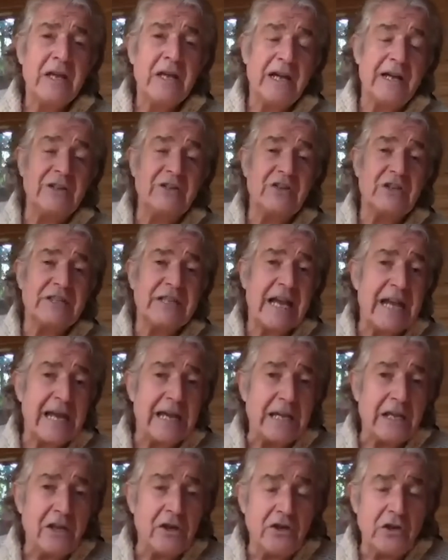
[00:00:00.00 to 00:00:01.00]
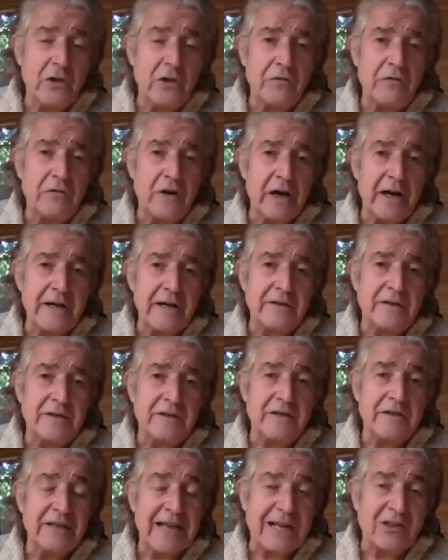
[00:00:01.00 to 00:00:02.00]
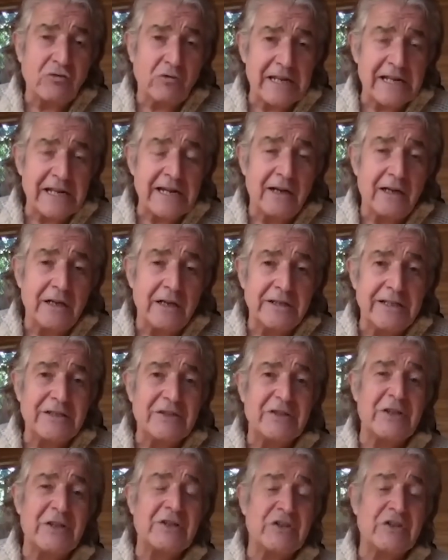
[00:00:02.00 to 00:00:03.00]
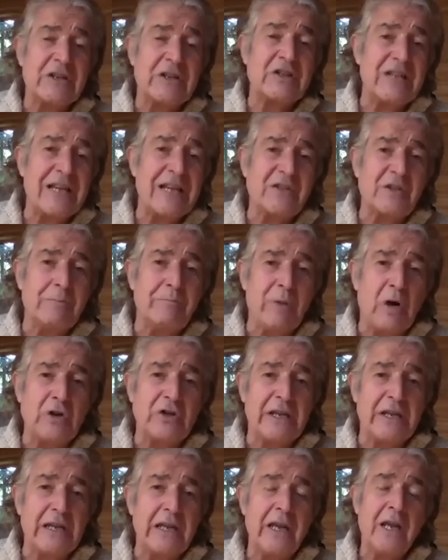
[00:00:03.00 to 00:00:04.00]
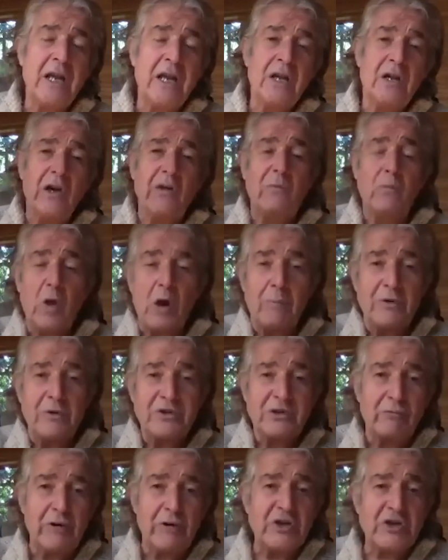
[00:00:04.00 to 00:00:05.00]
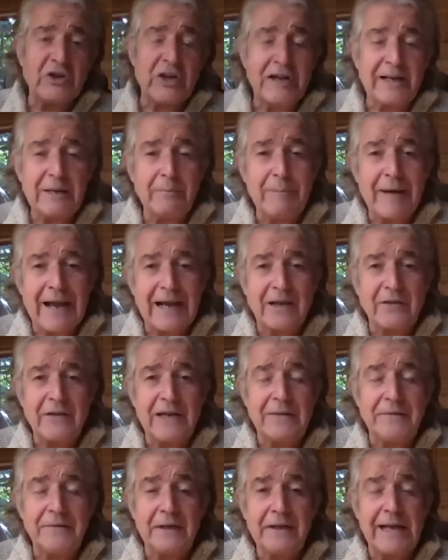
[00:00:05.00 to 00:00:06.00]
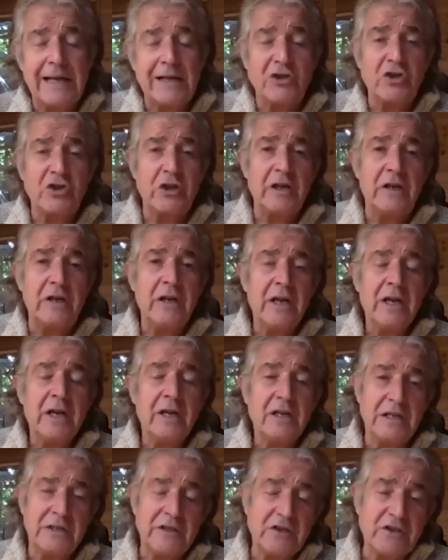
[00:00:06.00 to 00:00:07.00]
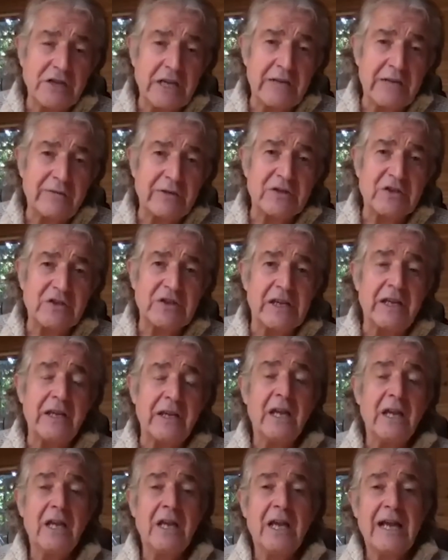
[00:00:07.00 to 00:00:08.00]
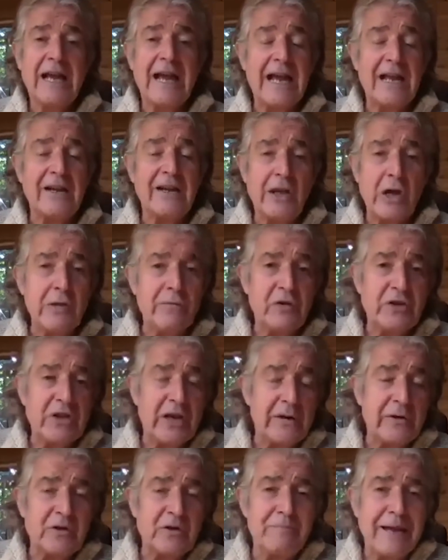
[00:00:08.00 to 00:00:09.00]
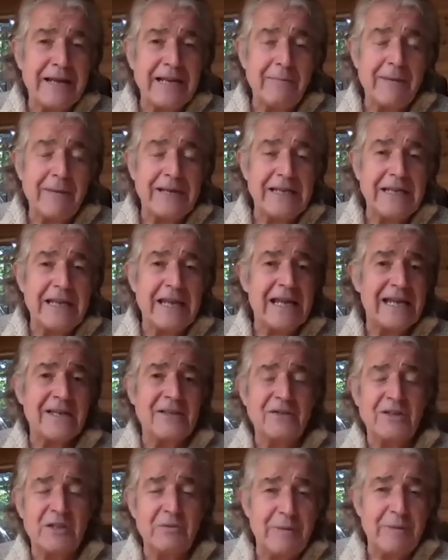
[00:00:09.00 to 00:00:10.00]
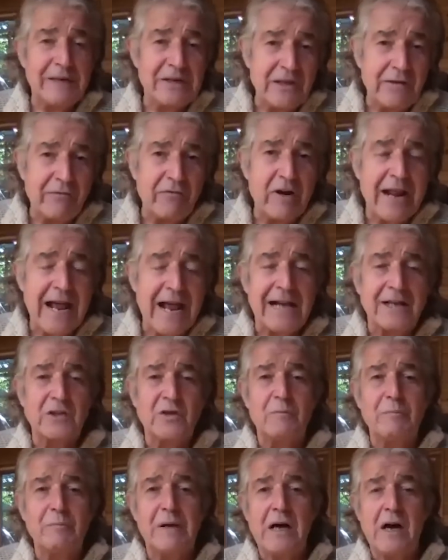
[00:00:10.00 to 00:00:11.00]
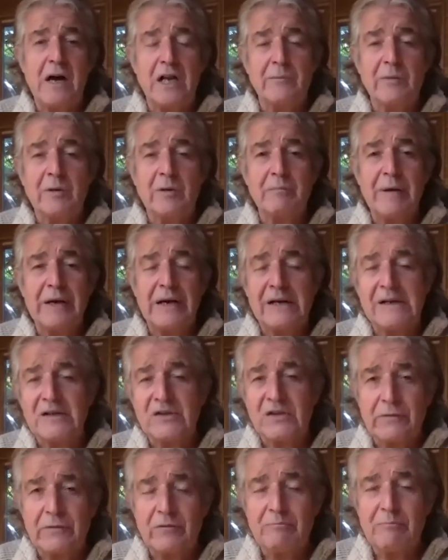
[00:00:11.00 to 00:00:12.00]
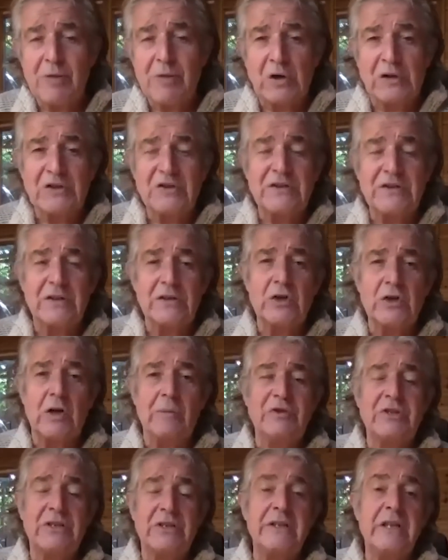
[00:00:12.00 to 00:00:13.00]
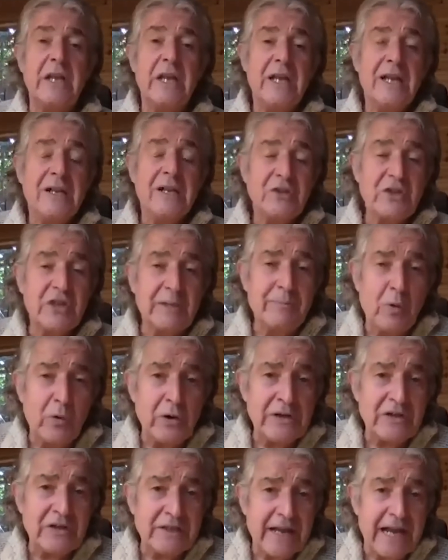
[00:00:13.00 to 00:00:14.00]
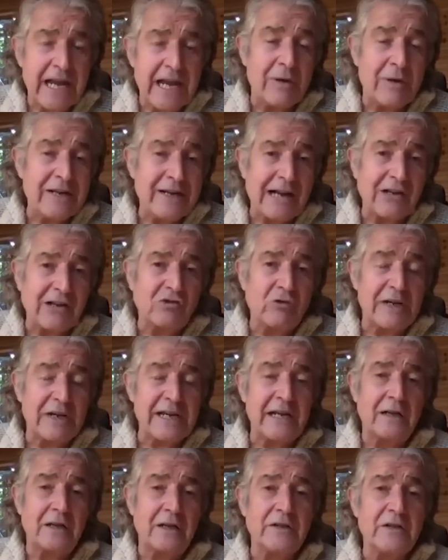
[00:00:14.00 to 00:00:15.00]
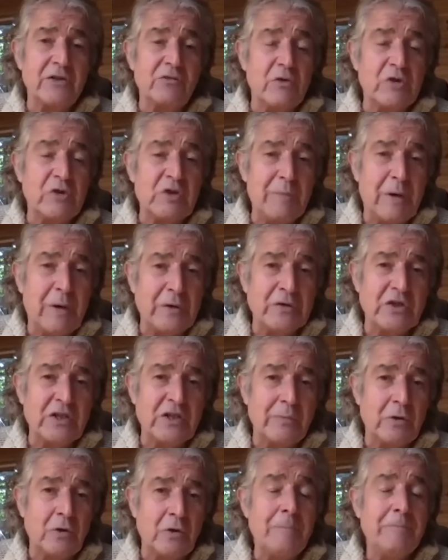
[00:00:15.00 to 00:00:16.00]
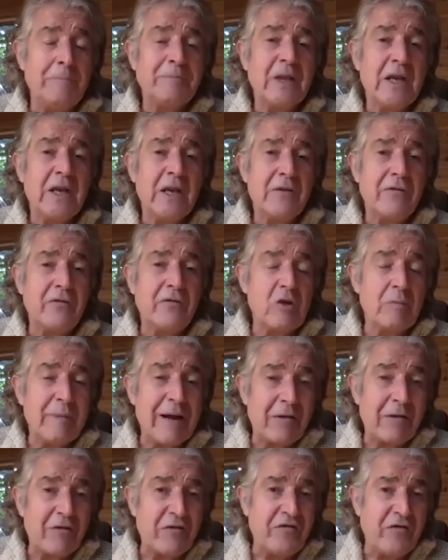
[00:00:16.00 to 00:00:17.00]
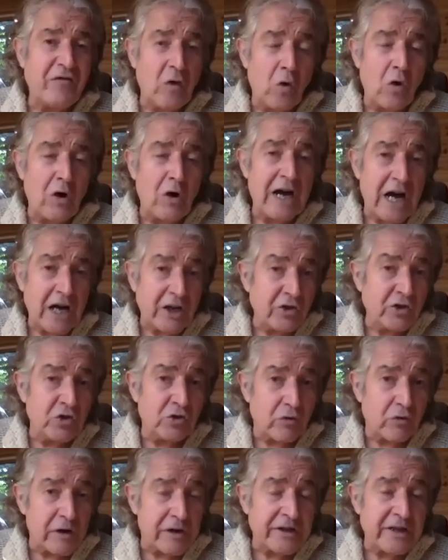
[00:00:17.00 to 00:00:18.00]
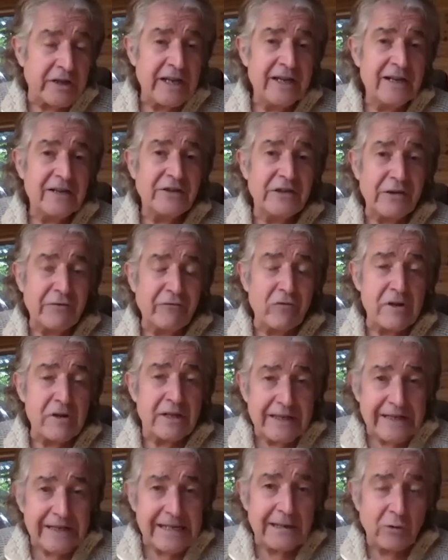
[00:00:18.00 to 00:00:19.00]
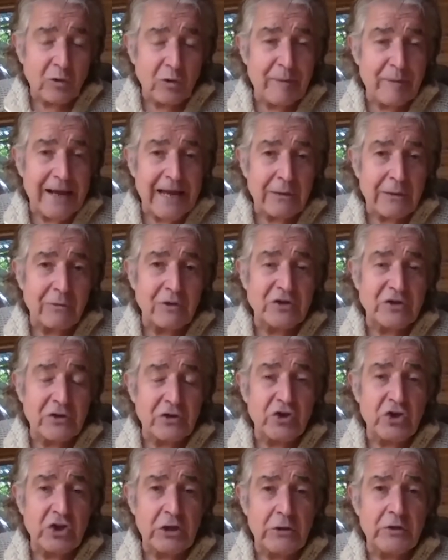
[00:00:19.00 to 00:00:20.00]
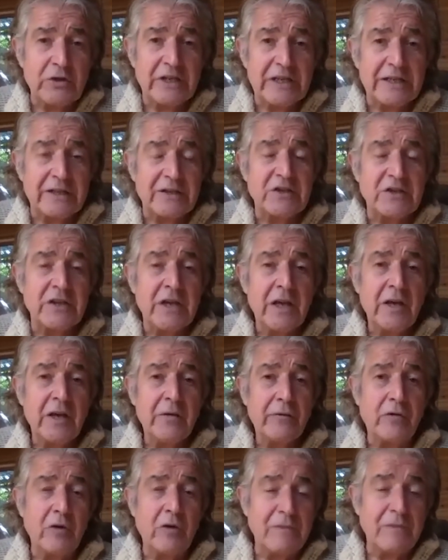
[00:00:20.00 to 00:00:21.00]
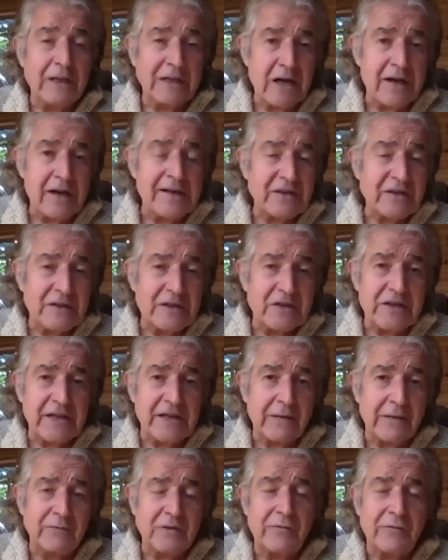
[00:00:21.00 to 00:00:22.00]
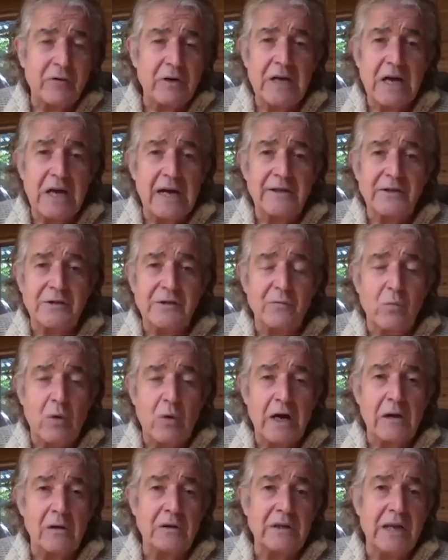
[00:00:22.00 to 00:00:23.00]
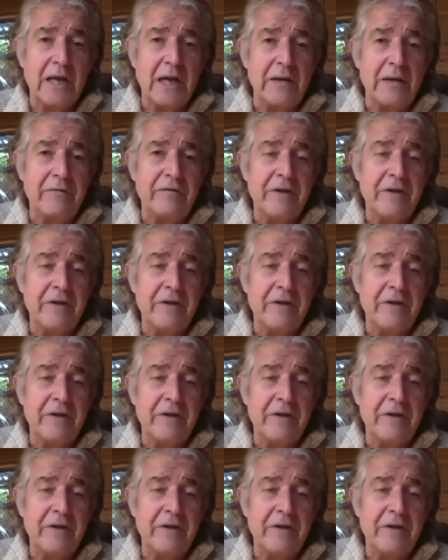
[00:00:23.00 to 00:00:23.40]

And today you find Natural England is the successor body of what was originally back then the Nature Conservancy. And over those many, many years, there's been different acts of parliament passed, different policies adopted, to the point today where Natural England is responsible for about 400 different legal powers and duties, from the licensing of different kinds of wildlife